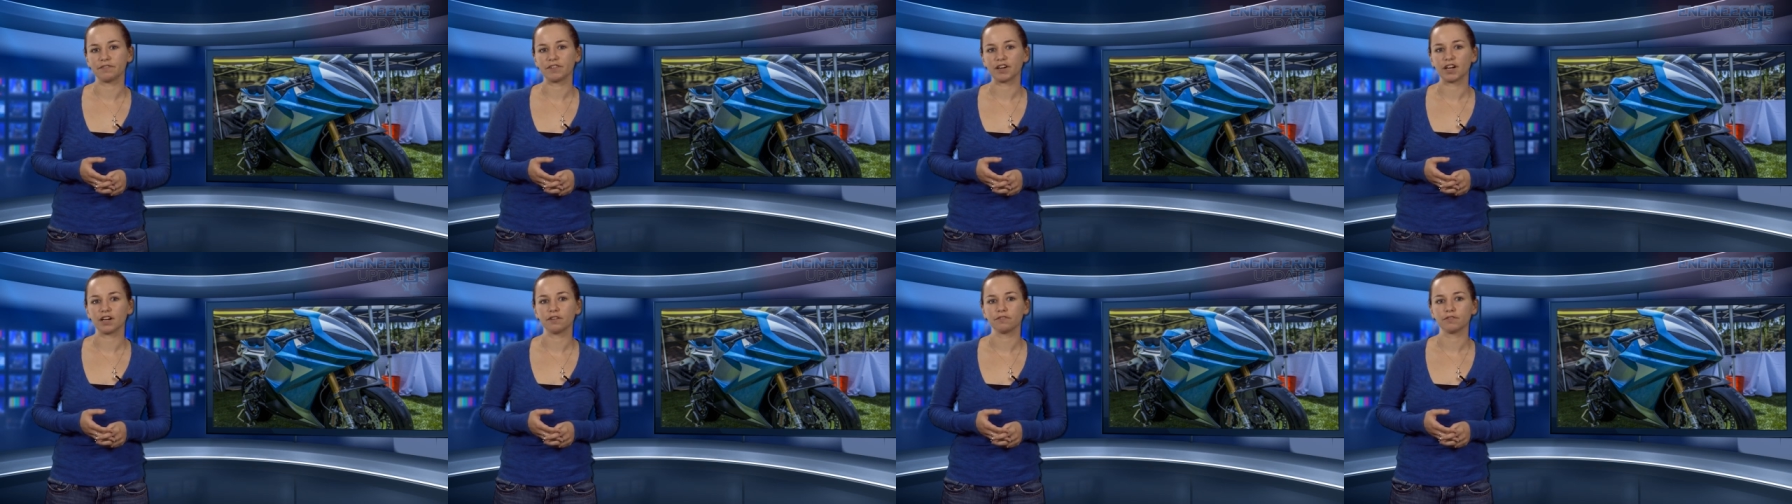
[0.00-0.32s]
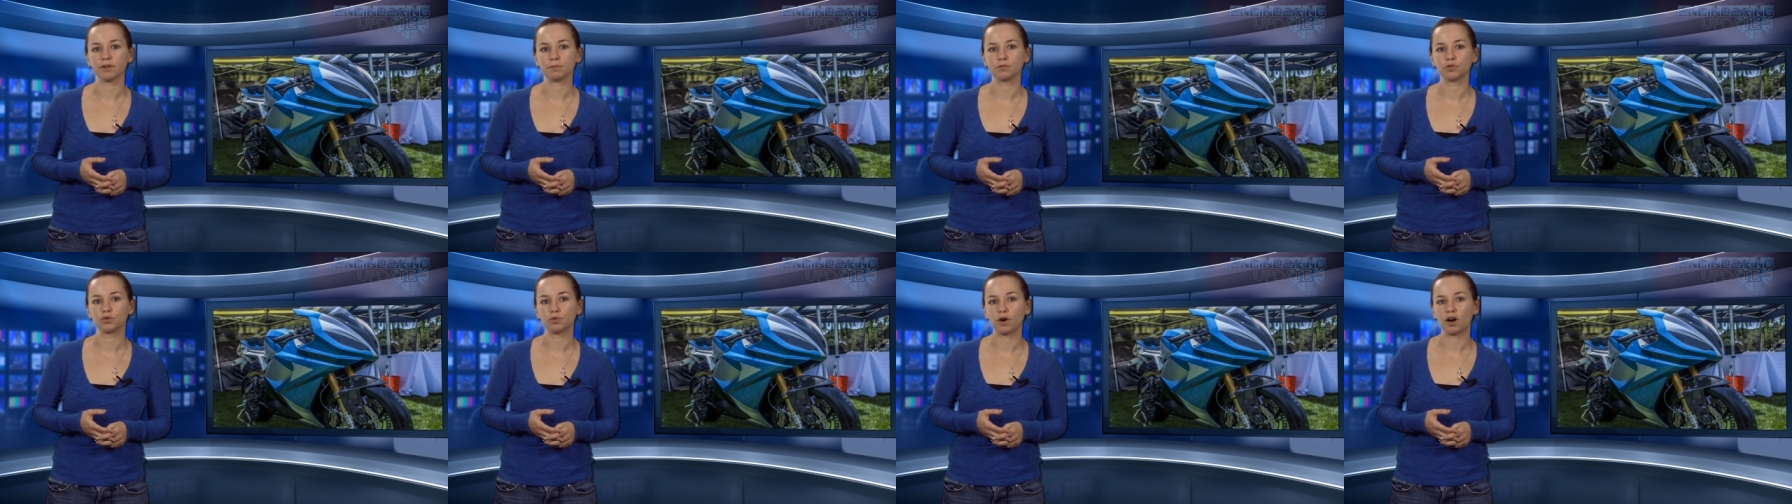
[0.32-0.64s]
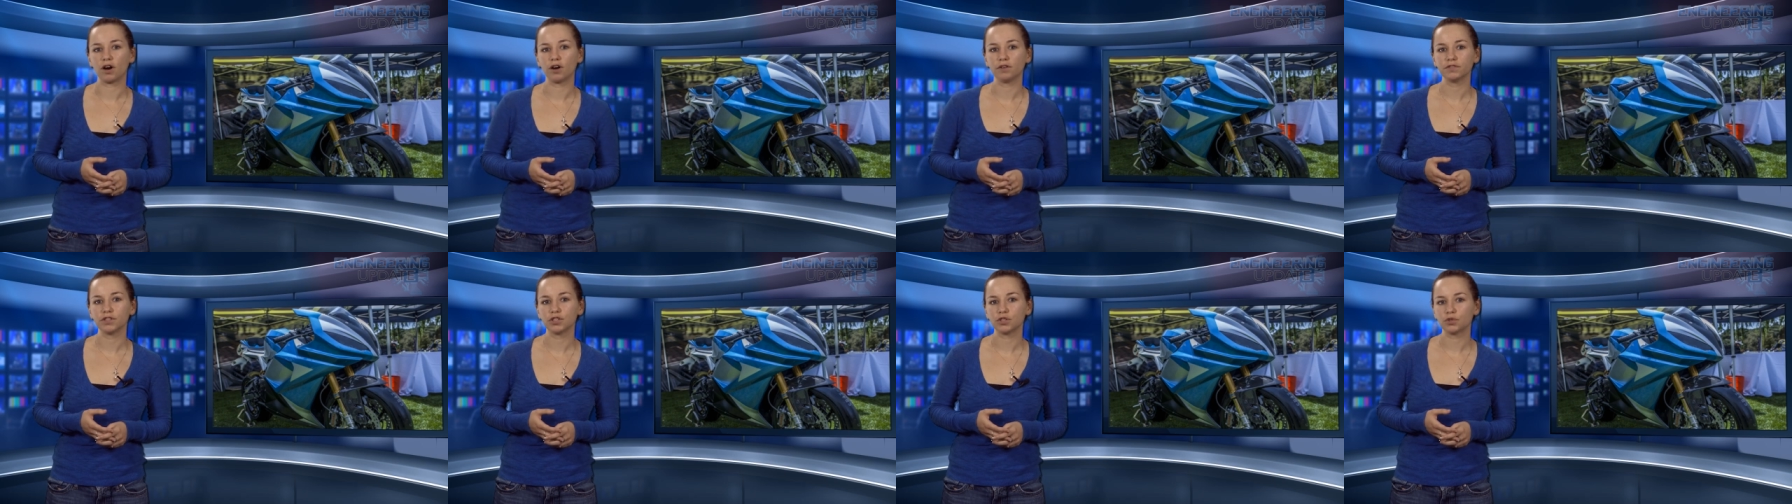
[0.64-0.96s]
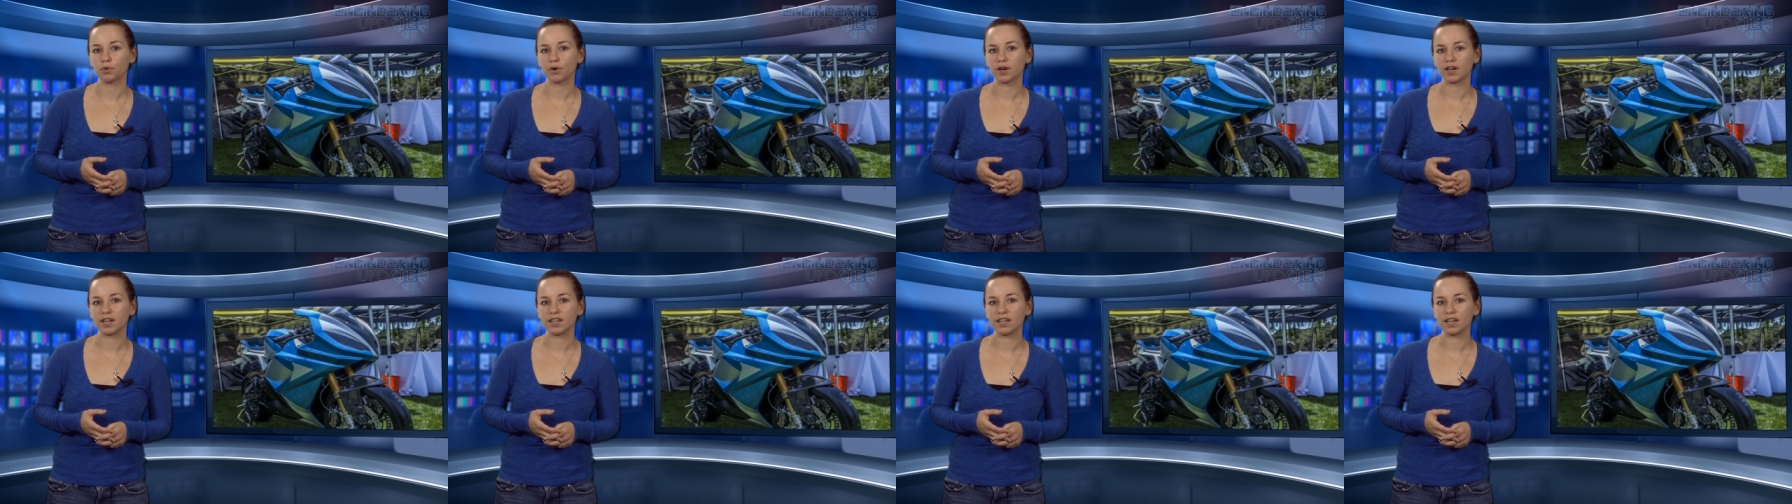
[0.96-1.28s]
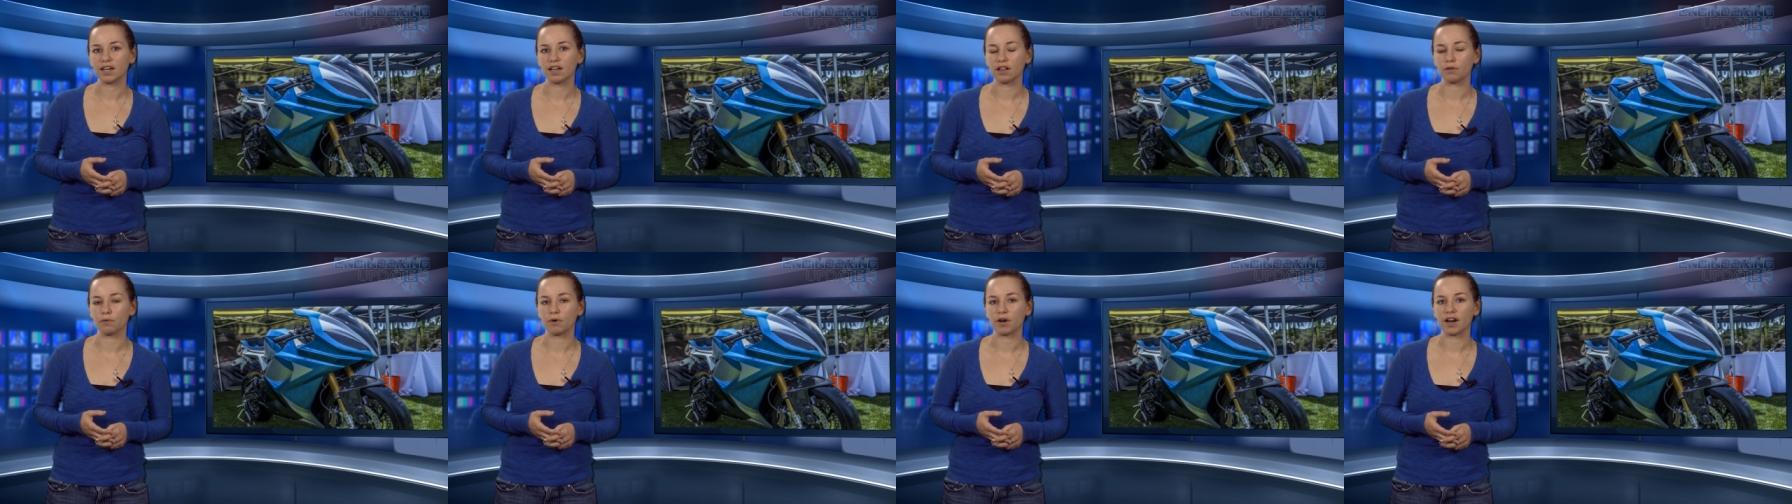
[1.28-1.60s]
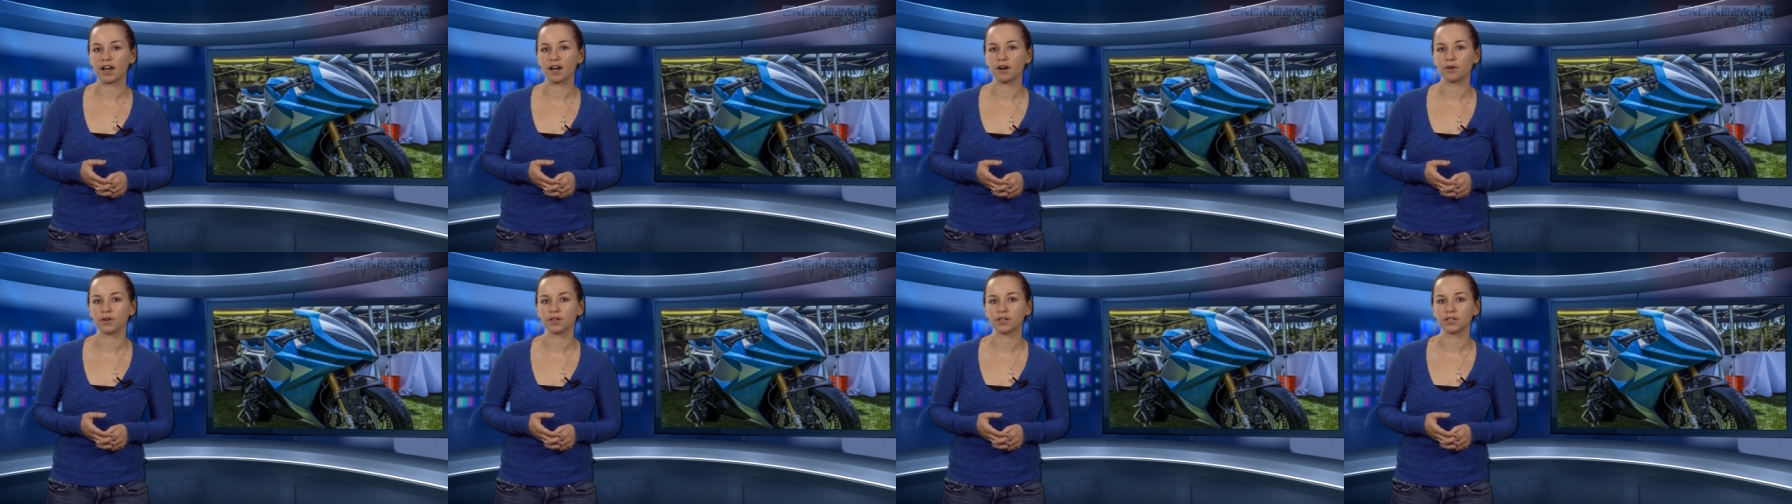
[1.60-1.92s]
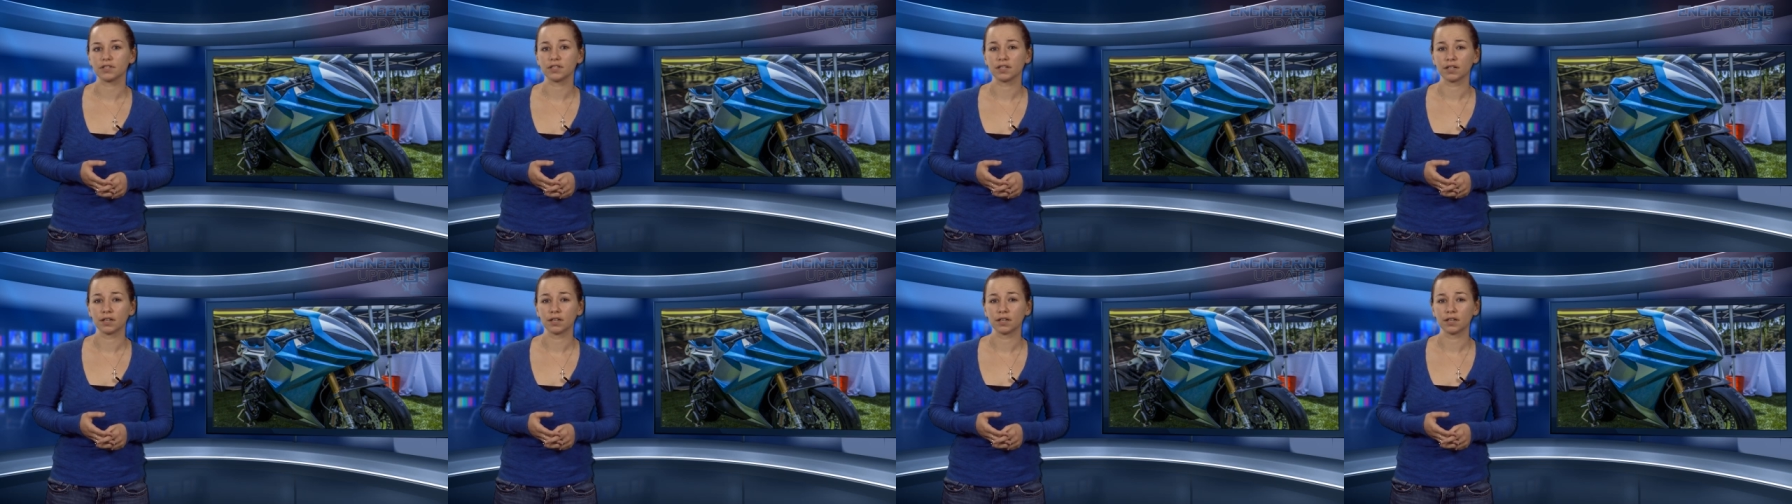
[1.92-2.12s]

vary from 12 to 20 kilowatt hours.